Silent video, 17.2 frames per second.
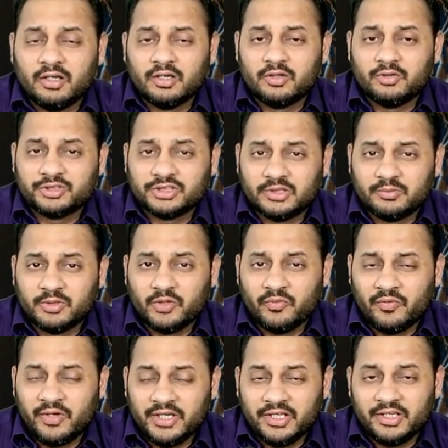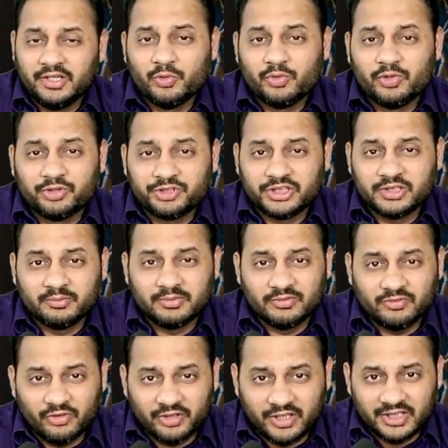question number 28 to question number
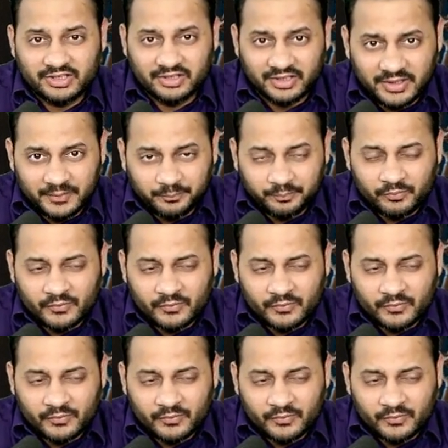43.